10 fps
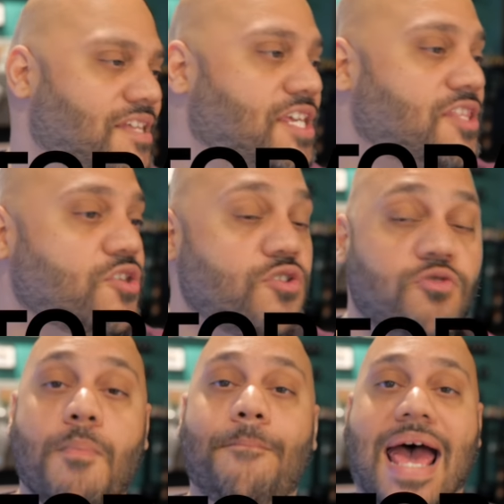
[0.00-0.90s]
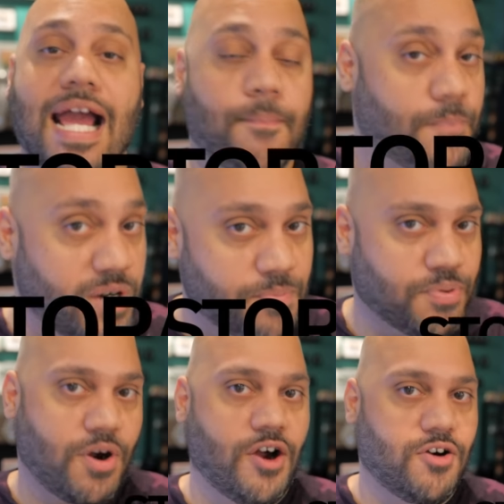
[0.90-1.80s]
The new MacBook
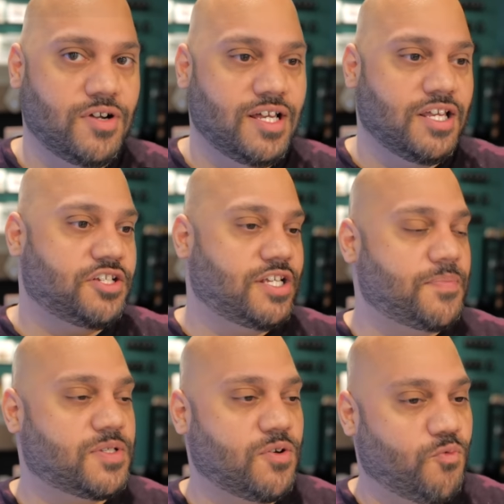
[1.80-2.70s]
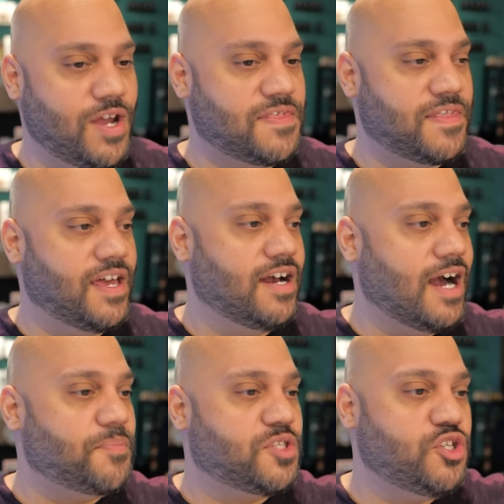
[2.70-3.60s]
Pro ships with
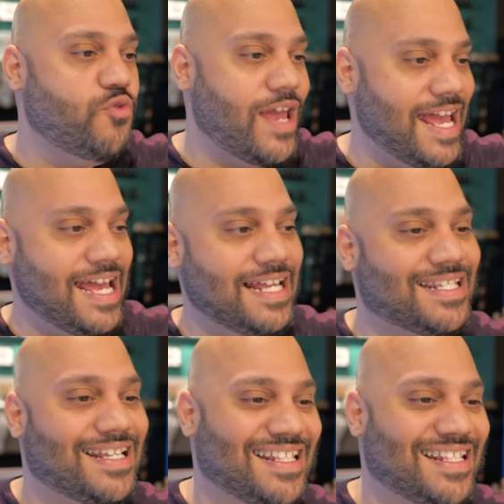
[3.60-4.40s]
up to 8